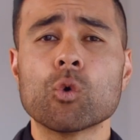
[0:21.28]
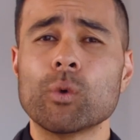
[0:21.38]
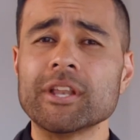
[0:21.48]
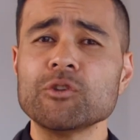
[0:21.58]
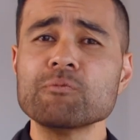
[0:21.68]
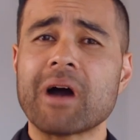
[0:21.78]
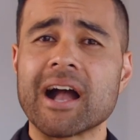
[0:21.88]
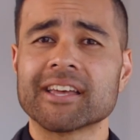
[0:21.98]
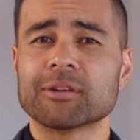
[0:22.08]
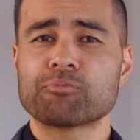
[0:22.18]
When you
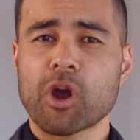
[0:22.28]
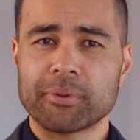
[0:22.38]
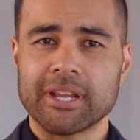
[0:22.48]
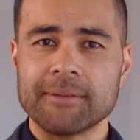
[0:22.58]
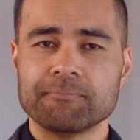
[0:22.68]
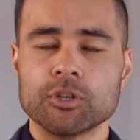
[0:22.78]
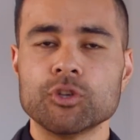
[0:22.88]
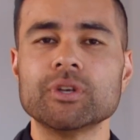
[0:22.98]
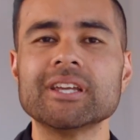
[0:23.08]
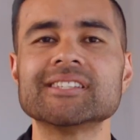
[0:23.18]
market a property,
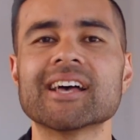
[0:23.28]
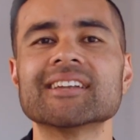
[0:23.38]
you need to